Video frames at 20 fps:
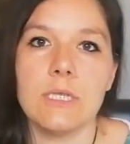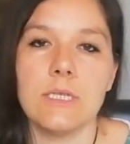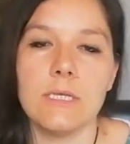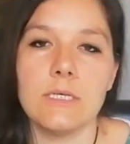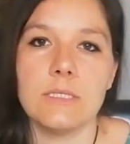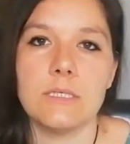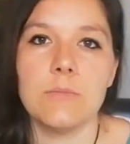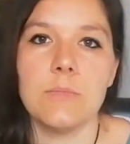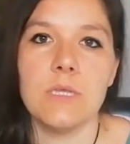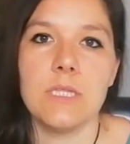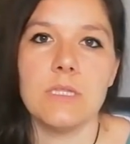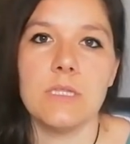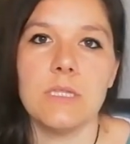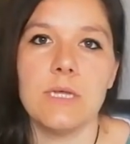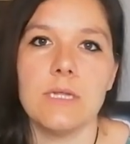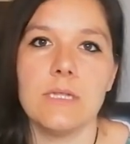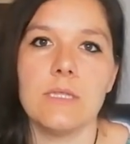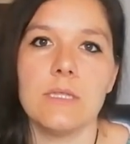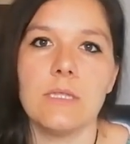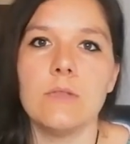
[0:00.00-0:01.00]
it doesn't mean
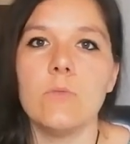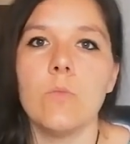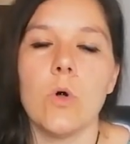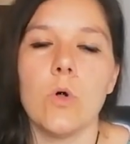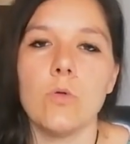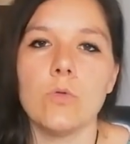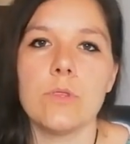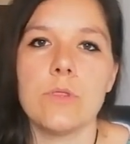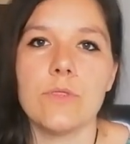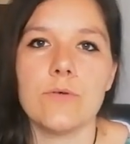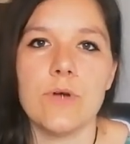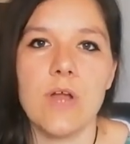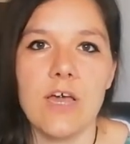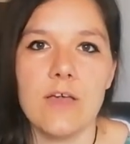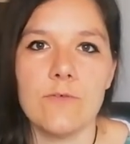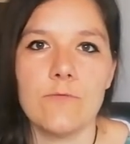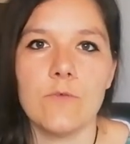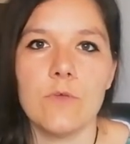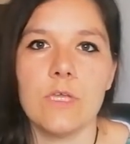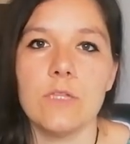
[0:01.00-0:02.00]
that it won't
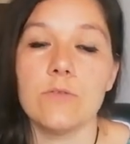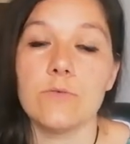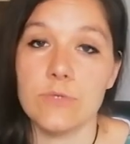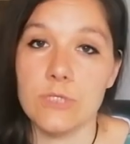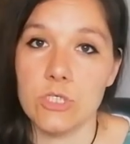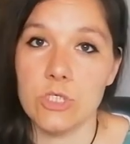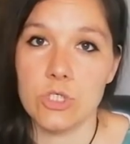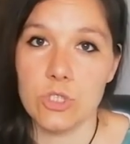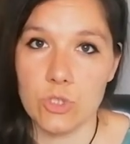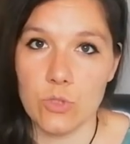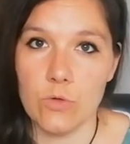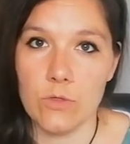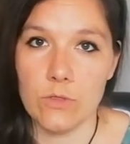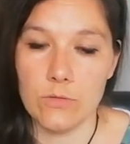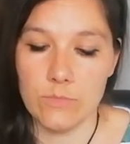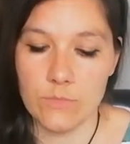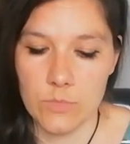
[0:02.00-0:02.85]
thrive in rich soil.